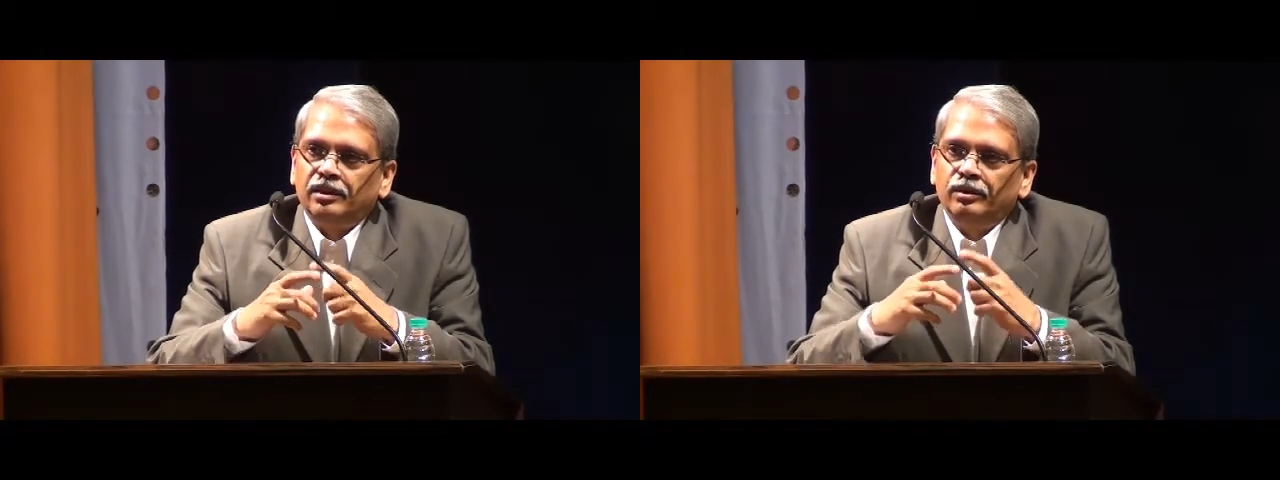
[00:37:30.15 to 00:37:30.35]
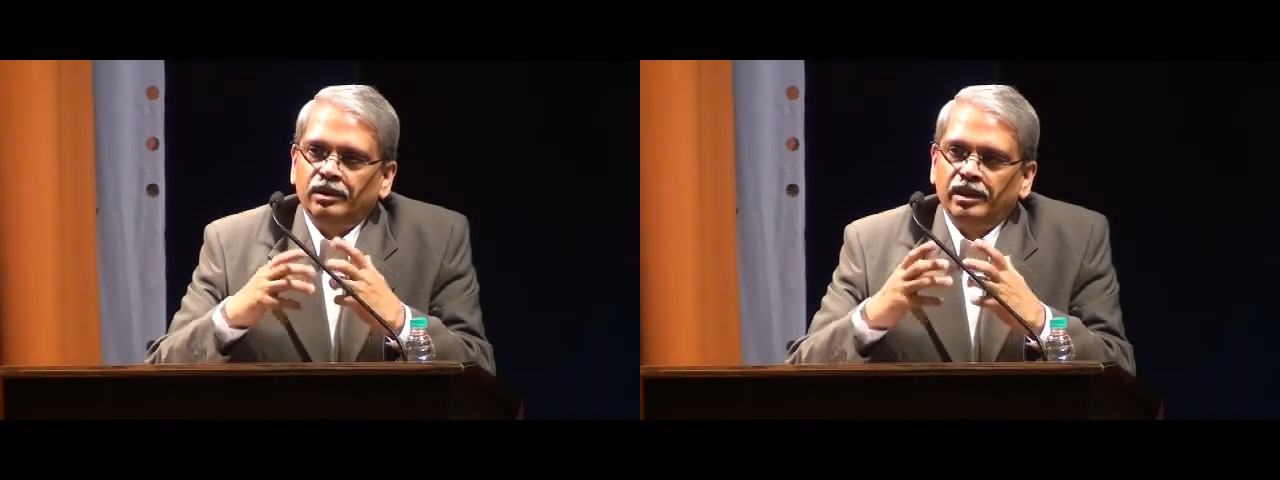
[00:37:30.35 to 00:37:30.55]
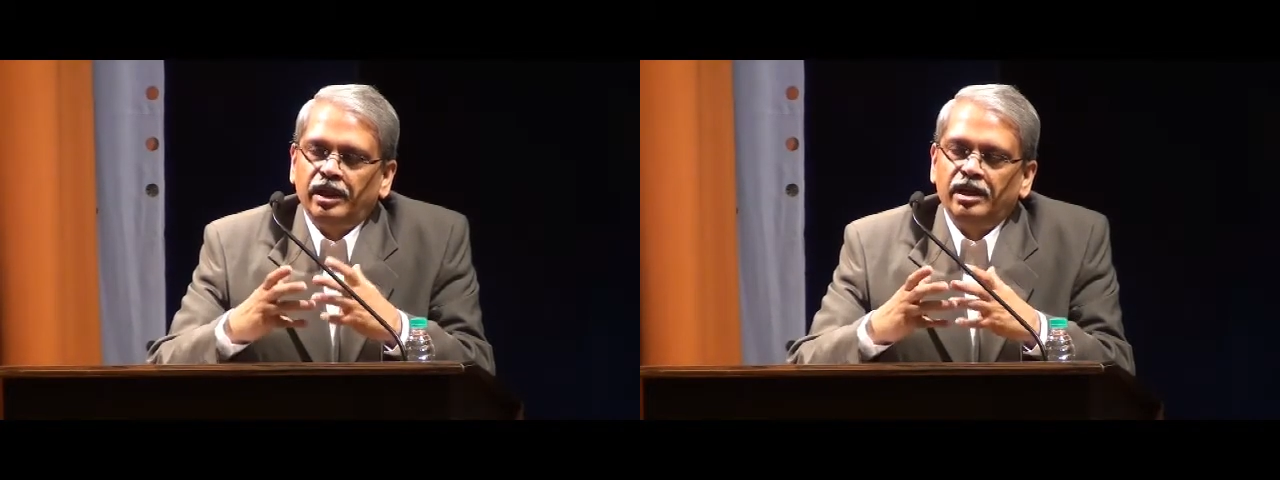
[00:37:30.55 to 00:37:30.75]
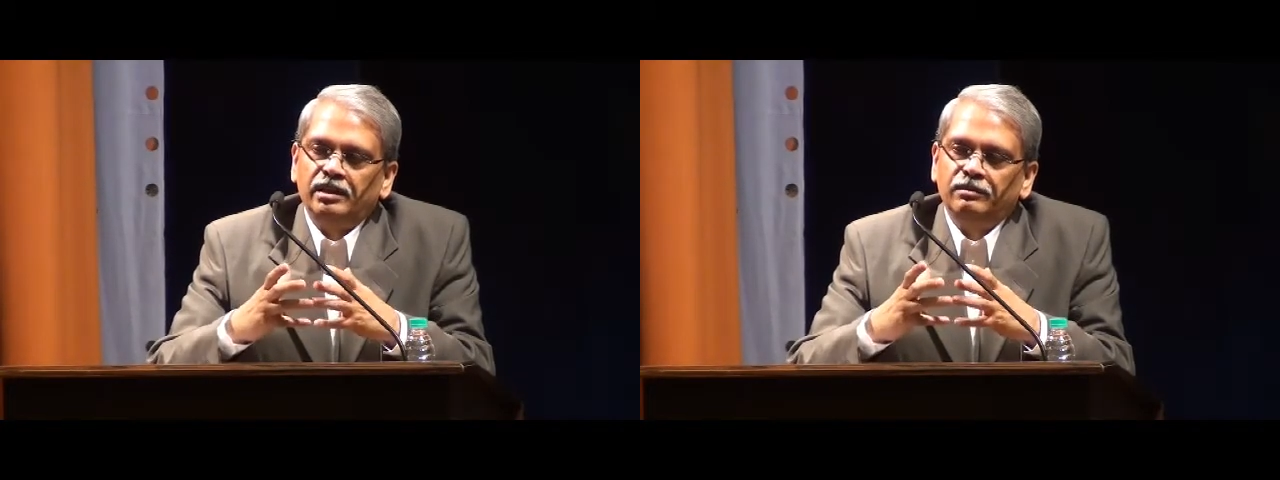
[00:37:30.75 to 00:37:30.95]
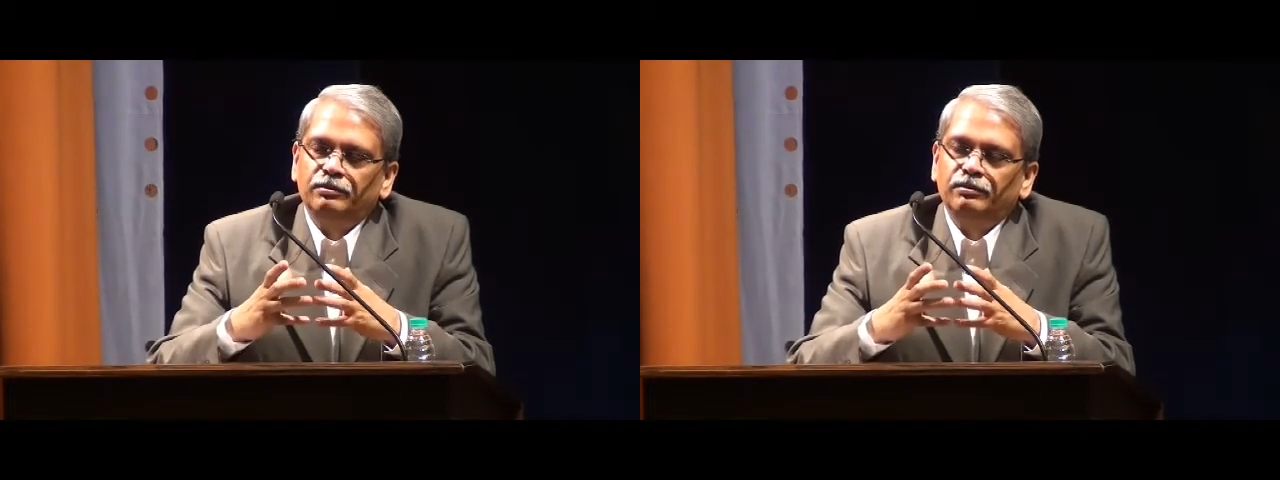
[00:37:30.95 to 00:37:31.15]
Your
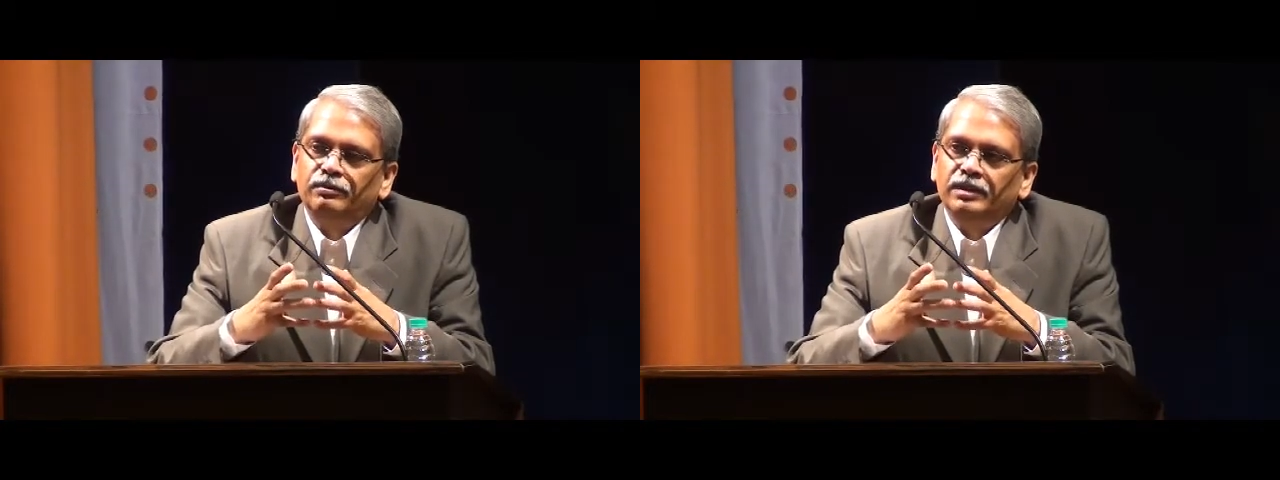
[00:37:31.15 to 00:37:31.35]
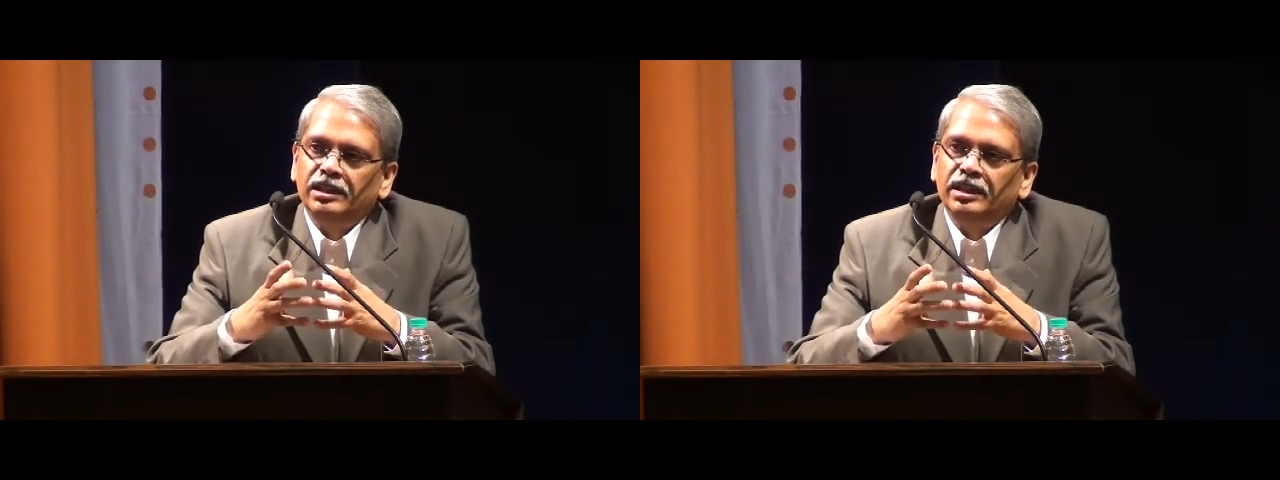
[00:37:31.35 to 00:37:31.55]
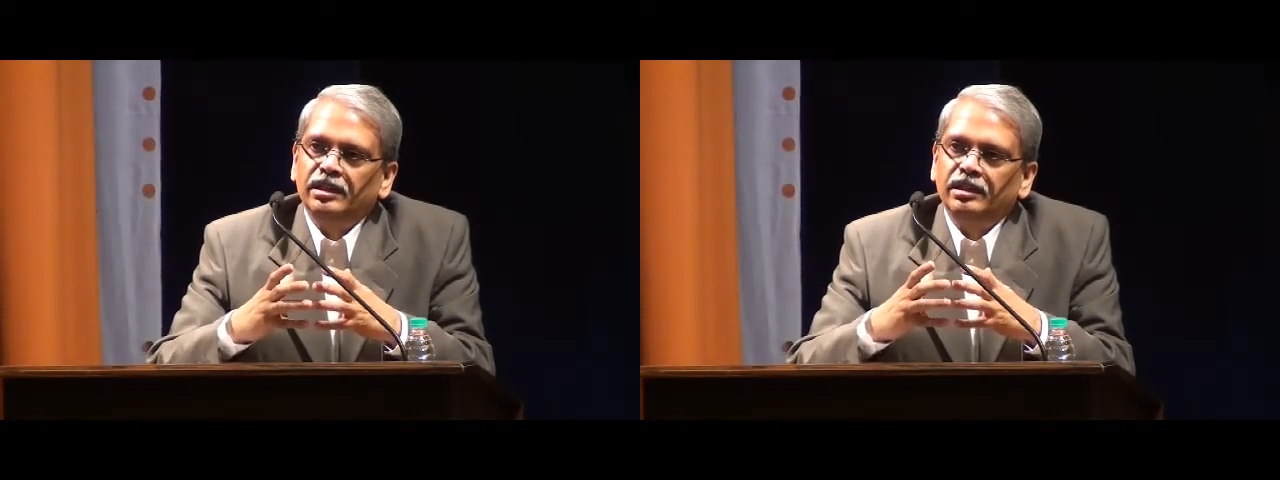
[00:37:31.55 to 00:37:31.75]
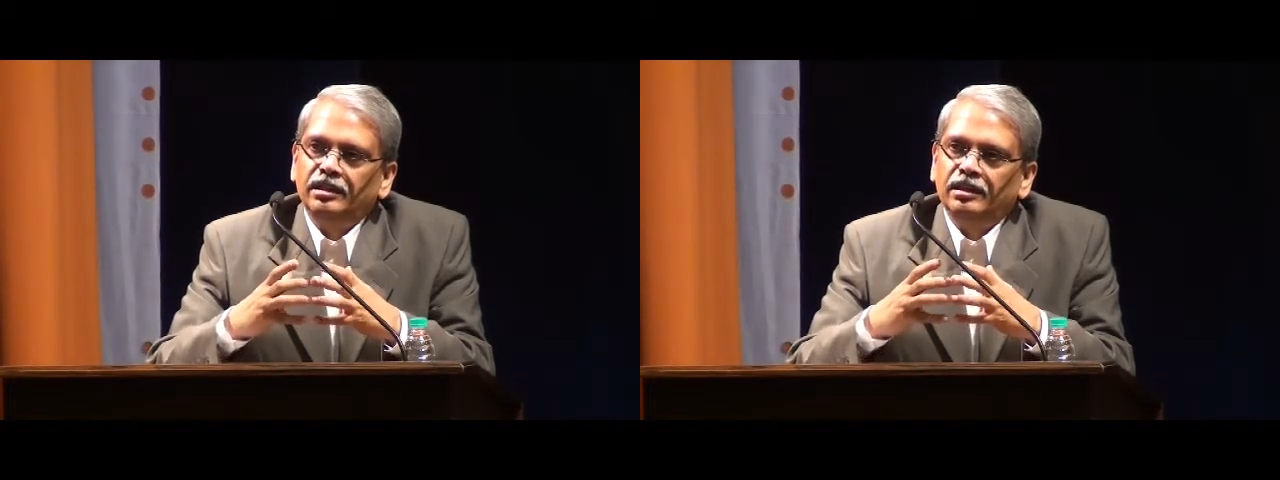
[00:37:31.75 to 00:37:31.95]
creativity,